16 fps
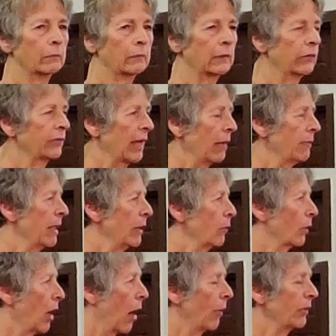Does that mean
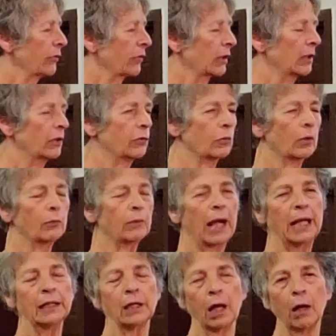we're always going to do it
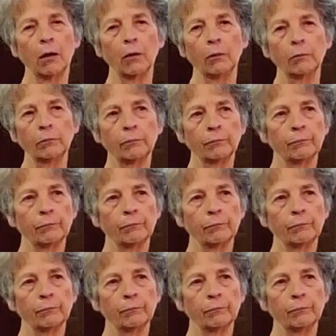right now?